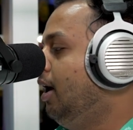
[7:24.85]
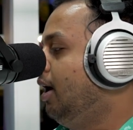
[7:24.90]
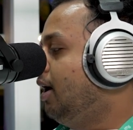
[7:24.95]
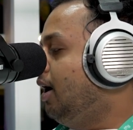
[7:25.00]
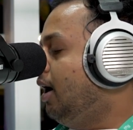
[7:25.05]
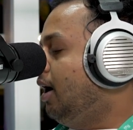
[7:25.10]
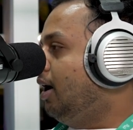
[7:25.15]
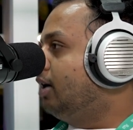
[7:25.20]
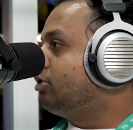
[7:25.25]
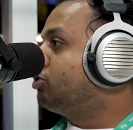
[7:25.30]

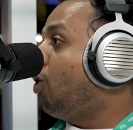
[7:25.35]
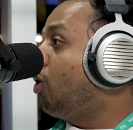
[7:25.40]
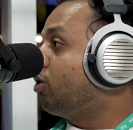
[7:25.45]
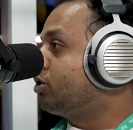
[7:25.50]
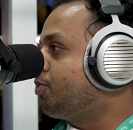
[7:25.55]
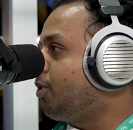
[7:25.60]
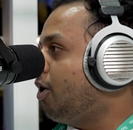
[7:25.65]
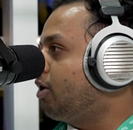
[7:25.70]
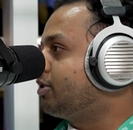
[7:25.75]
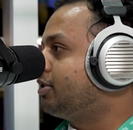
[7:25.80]
sox
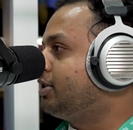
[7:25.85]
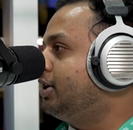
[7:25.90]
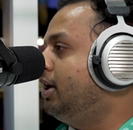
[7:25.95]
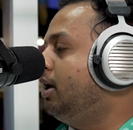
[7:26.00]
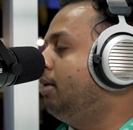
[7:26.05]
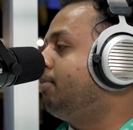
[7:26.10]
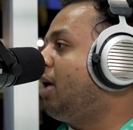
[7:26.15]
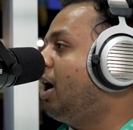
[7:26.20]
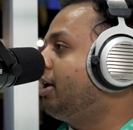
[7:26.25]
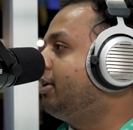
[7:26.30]

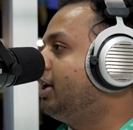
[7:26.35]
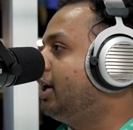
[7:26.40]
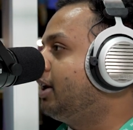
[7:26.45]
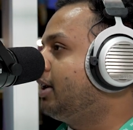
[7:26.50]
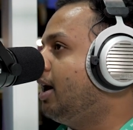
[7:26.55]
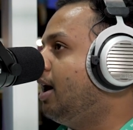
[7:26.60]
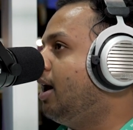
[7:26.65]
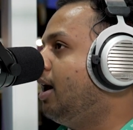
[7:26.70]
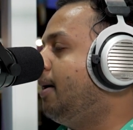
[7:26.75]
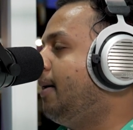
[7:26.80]
proxy, bright
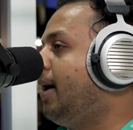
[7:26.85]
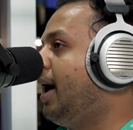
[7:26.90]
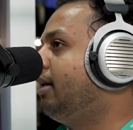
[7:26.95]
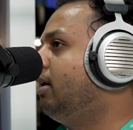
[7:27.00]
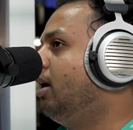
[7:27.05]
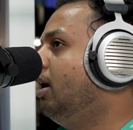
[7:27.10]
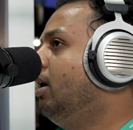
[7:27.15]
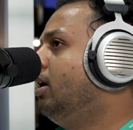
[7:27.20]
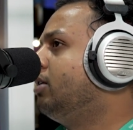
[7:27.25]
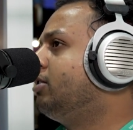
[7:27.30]
data,
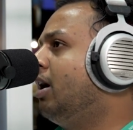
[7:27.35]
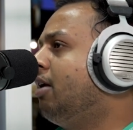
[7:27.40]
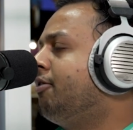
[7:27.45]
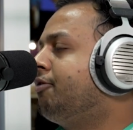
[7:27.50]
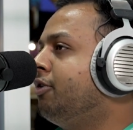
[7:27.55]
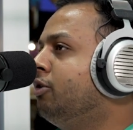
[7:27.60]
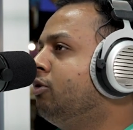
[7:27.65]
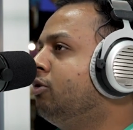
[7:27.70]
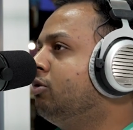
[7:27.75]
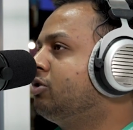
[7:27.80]
and there are a
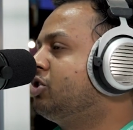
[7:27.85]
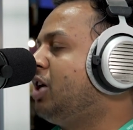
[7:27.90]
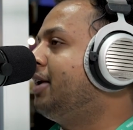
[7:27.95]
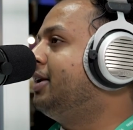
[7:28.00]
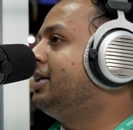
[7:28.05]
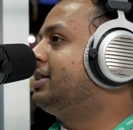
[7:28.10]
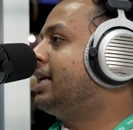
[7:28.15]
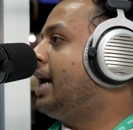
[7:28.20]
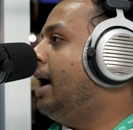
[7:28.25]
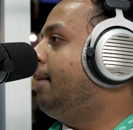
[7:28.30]
few
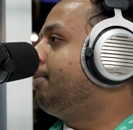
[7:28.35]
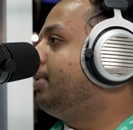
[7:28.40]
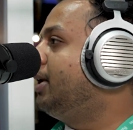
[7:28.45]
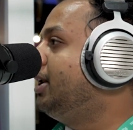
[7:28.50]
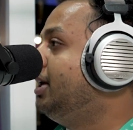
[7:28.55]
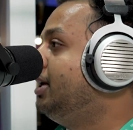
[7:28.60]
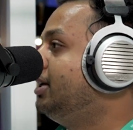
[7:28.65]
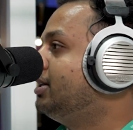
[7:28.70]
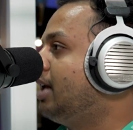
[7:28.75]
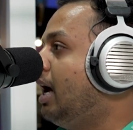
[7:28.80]
Chinese
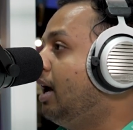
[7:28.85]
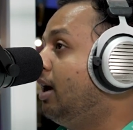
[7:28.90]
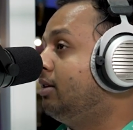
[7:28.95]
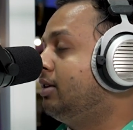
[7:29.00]
companies,